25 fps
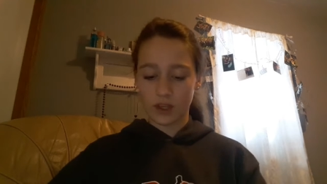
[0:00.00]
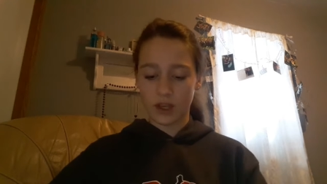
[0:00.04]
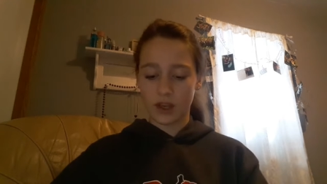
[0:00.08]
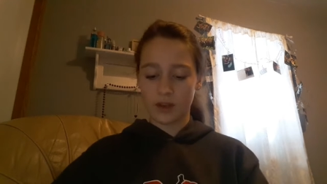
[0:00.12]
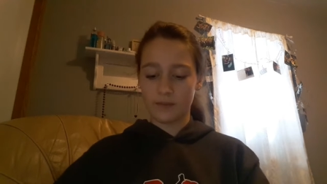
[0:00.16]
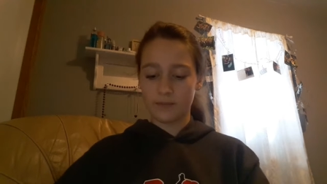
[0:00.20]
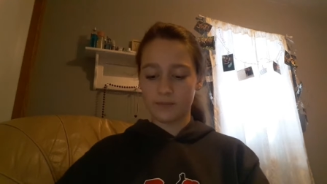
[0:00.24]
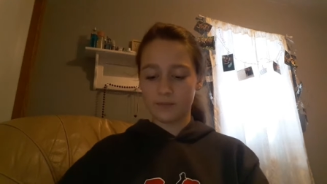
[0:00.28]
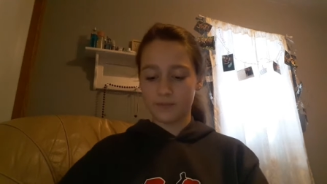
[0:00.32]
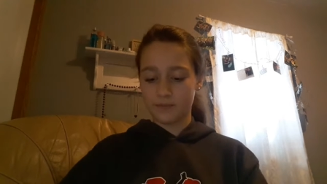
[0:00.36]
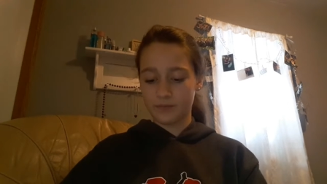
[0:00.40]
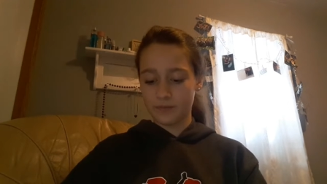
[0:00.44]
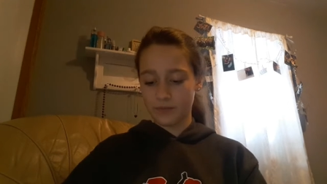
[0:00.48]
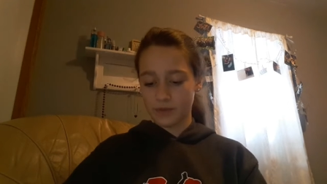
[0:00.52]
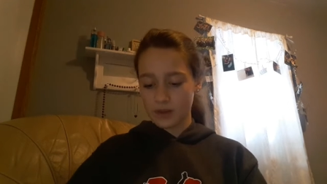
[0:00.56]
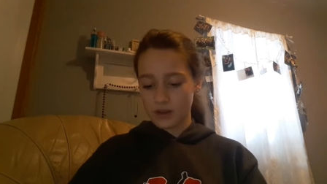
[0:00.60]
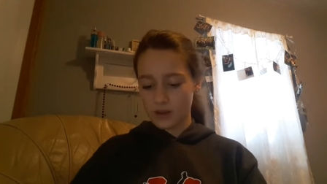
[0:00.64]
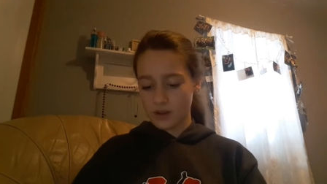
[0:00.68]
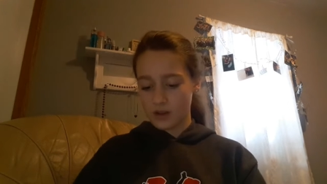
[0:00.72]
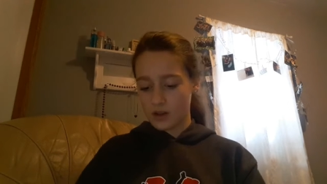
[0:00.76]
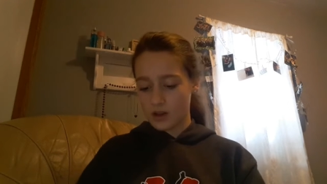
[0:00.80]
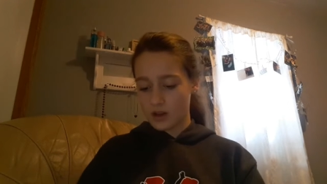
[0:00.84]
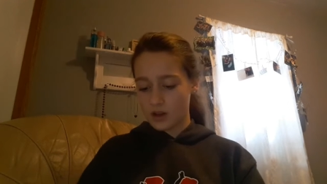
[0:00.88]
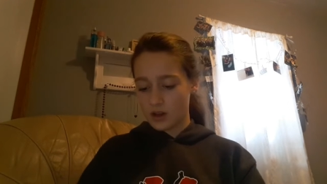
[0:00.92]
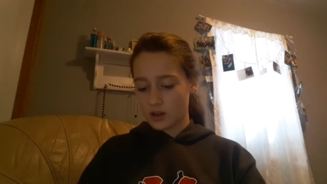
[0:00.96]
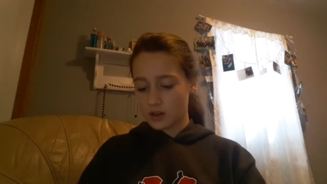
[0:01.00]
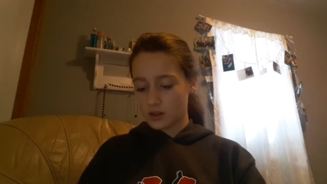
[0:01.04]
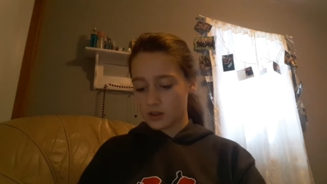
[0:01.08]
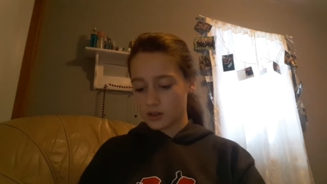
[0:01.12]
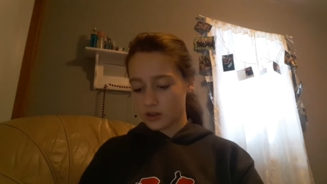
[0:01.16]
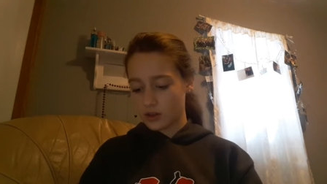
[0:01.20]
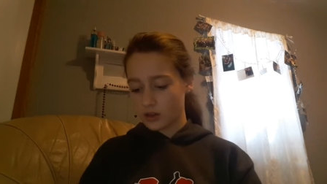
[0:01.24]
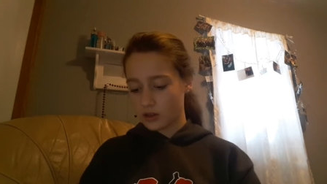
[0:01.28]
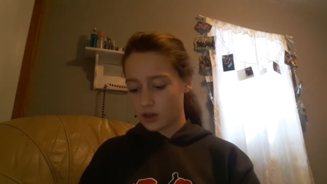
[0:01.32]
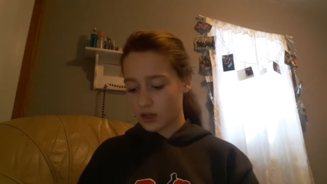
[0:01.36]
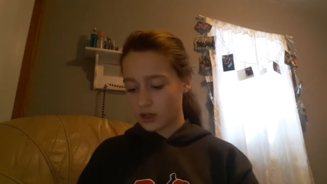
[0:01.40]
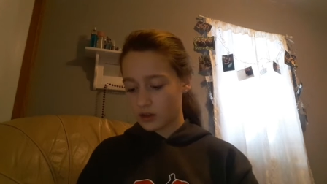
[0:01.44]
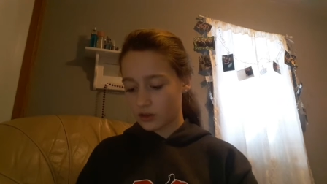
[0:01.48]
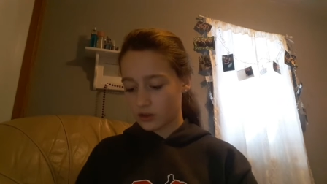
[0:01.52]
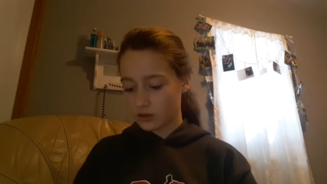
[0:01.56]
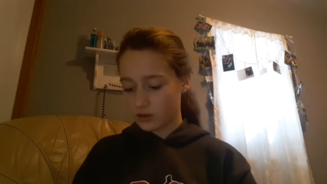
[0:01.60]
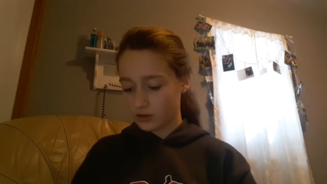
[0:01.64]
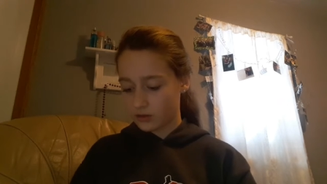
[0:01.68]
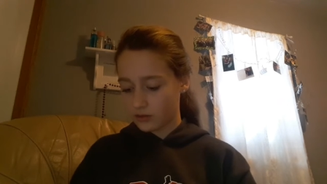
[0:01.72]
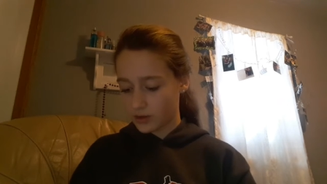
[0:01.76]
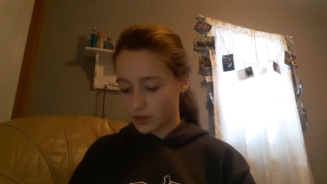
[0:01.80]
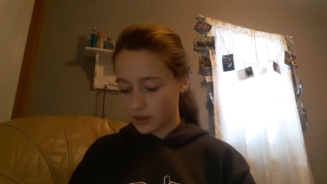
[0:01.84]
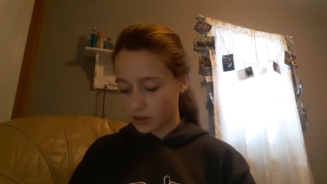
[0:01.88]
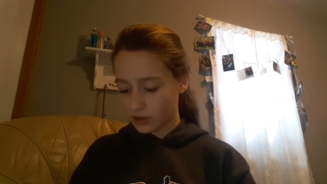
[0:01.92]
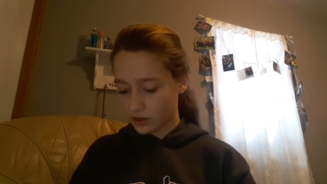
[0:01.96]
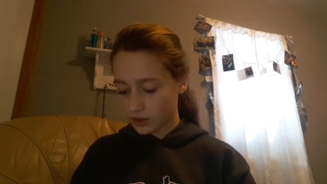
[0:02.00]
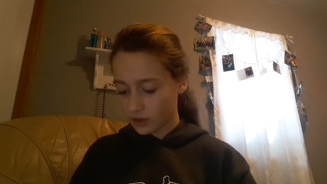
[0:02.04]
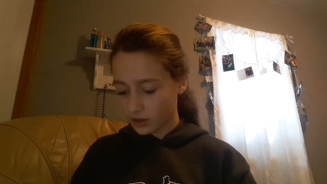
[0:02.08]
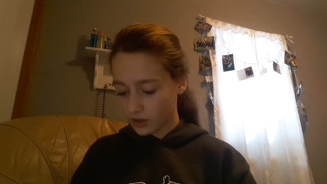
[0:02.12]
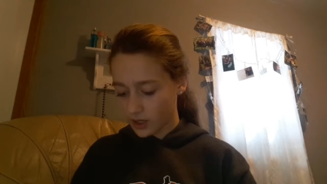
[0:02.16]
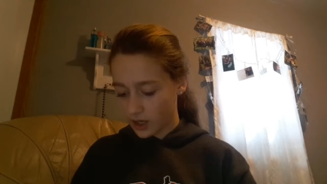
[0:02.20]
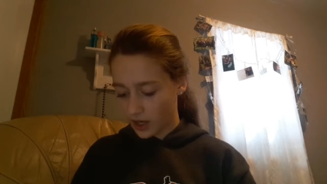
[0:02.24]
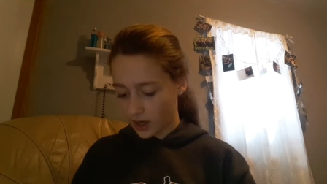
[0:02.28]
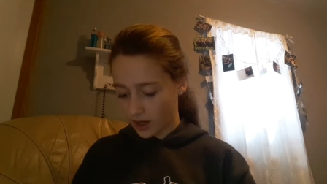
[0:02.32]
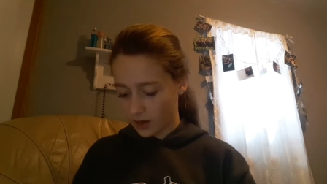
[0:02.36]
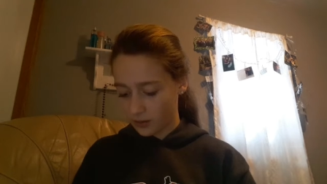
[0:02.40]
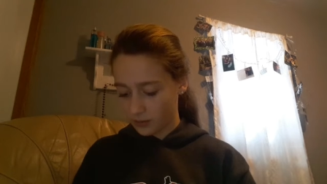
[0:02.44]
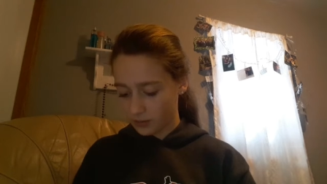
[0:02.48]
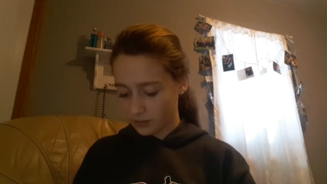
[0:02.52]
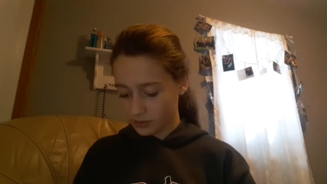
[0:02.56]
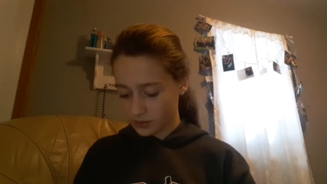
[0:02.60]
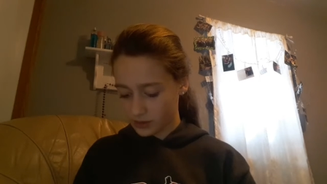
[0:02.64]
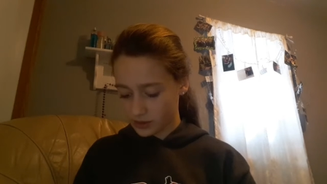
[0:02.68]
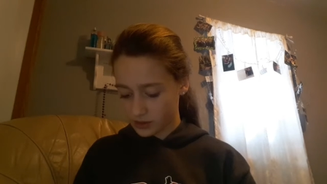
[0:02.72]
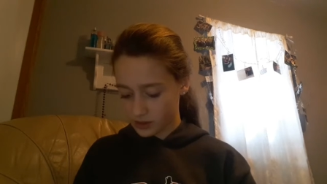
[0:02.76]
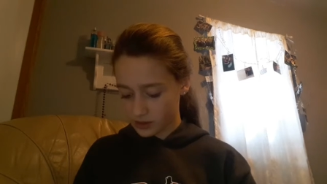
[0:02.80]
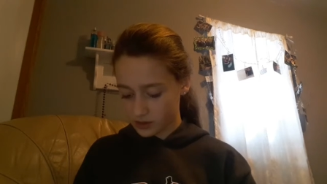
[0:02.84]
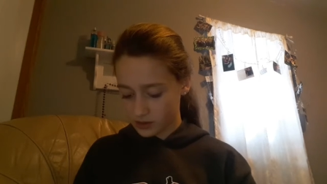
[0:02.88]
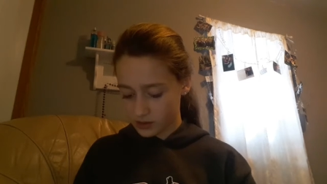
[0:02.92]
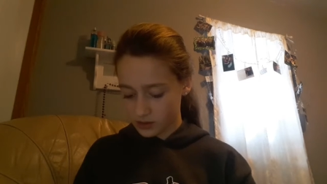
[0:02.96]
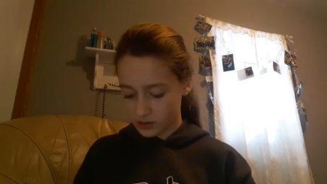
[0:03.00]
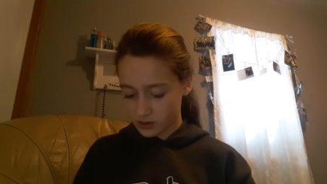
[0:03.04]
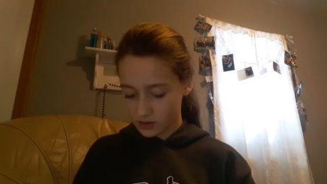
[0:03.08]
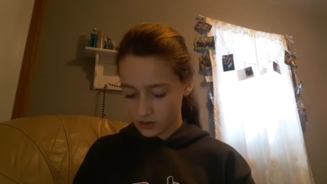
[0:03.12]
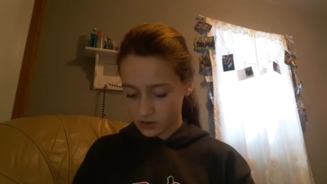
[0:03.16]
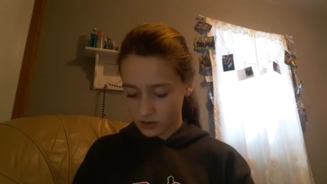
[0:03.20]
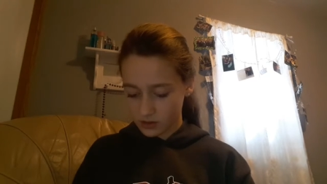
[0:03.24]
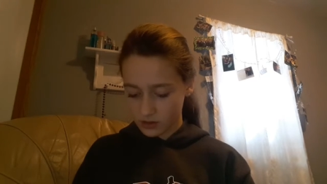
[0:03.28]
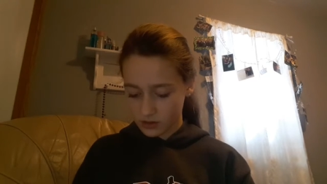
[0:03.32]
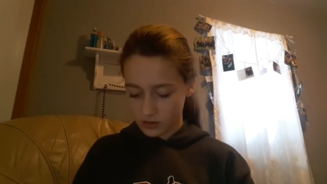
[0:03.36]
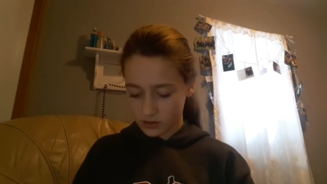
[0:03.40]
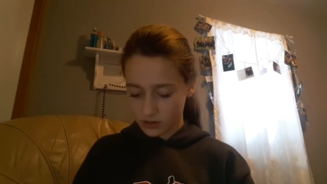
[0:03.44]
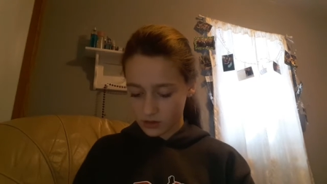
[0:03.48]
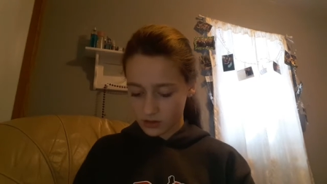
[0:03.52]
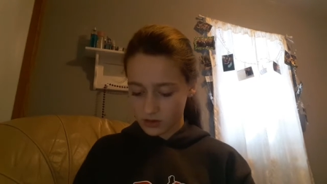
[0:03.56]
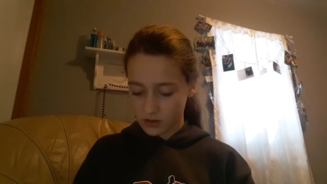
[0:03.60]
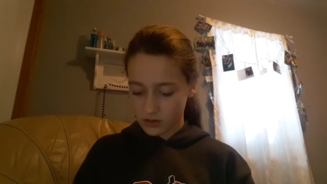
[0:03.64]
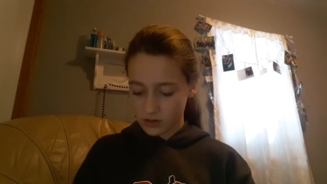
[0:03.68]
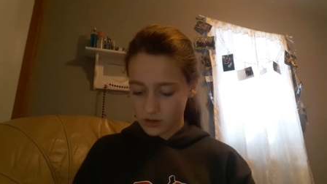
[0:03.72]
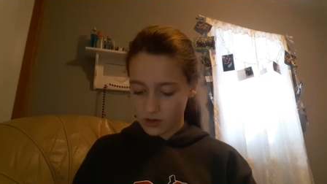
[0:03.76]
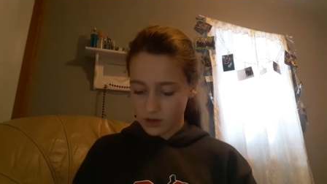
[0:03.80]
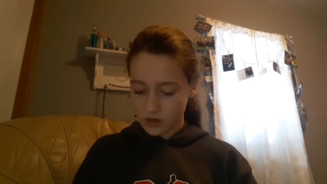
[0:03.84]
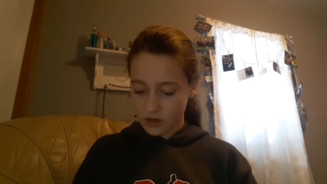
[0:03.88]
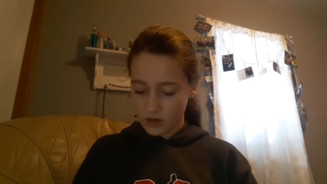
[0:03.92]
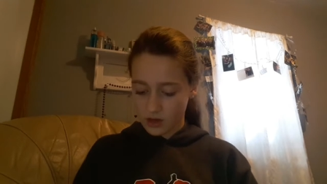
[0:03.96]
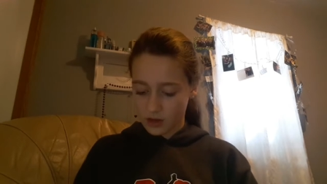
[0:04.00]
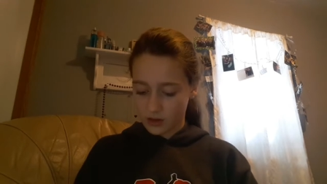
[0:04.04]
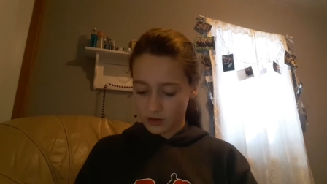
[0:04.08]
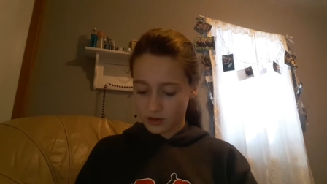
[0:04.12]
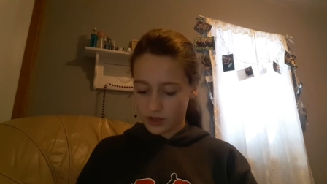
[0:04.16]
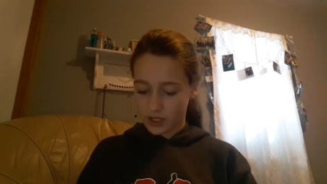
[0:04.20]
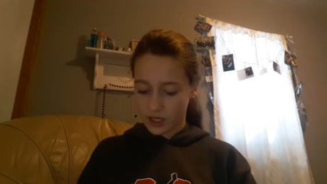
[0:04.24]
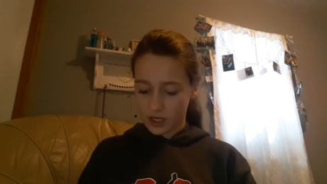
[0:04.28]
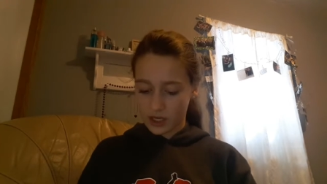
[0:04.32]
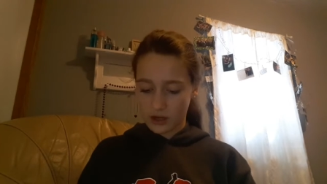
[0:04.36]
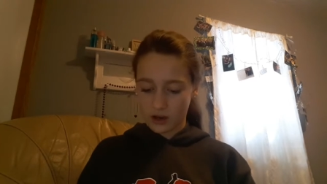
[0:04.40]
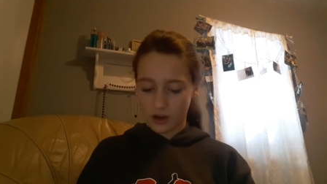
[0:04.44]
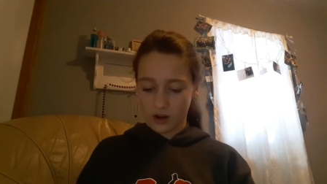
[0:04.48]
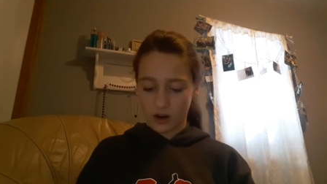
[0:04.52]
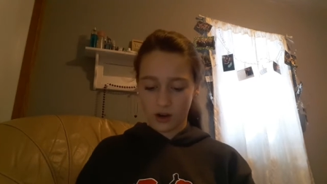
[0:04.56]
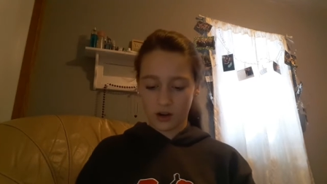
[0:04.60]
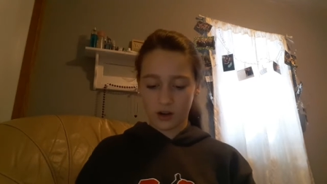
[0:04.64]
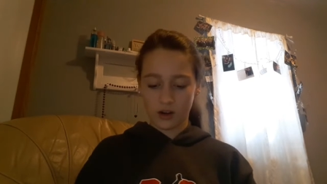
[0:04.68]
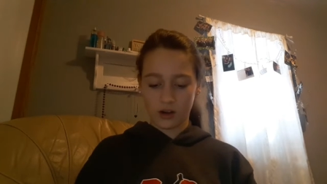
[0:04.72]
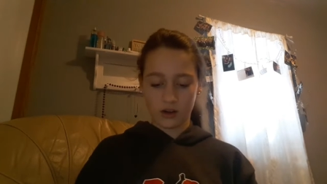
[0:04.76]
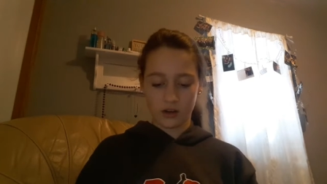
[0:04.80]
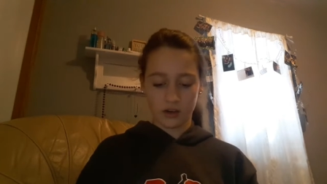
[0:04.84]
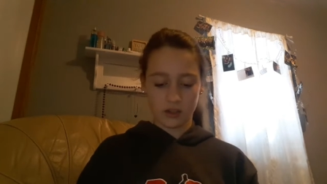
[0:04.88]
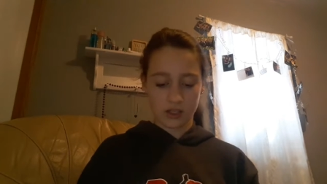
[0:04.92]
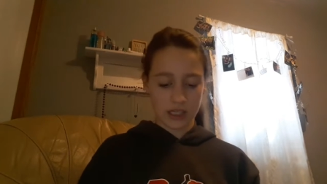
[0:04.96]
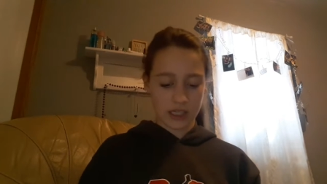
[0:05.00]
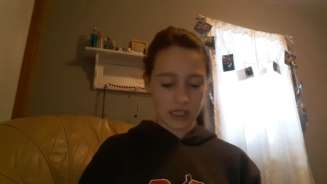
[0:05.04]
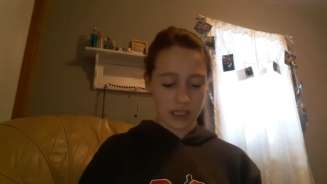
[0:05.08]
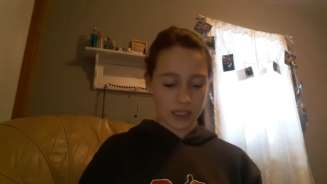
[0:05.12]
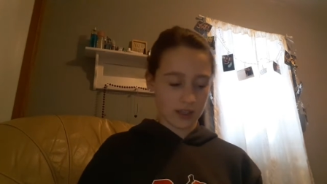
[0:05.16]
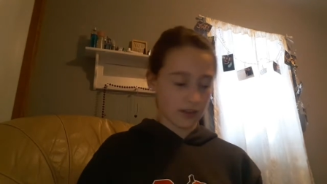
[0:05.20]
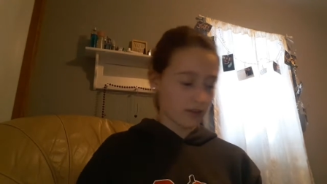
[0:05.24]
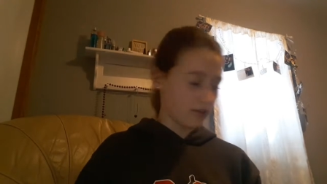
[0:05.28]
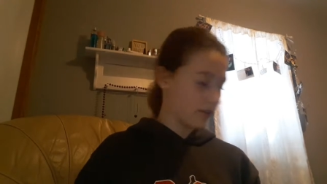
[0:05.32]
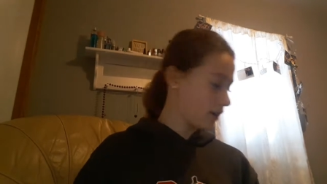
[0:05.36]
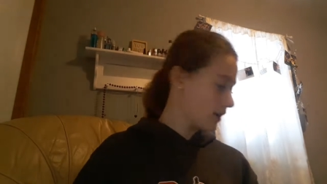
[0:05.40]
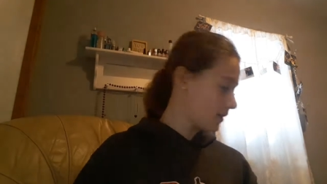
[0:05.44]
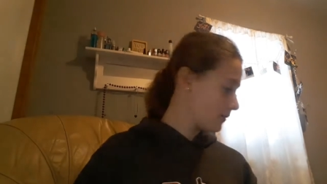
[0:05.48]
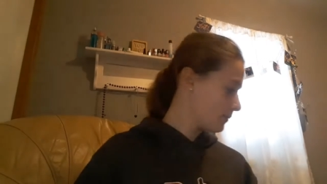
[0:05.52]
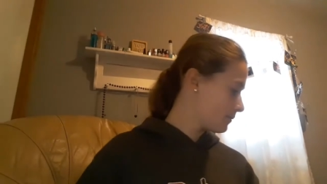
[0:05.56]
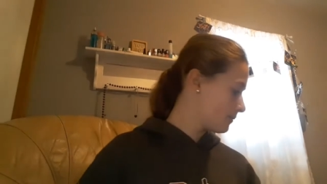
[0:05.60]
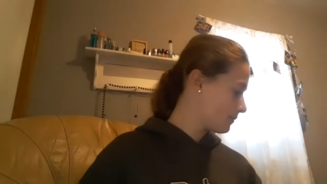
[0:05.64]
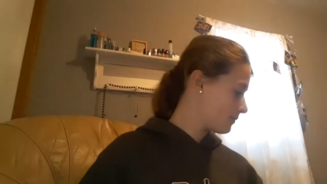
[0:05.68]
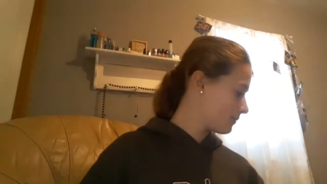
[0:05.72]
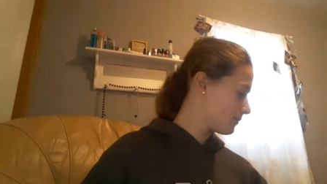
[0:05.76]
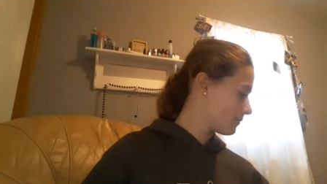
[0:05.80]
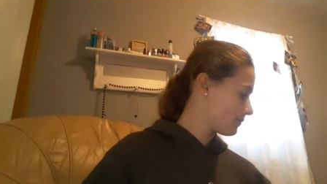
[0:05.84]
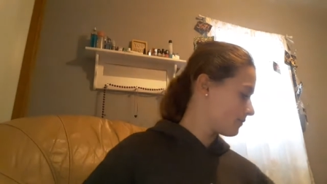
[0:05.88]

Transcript: Okay, so they, they're little cups. There are six of them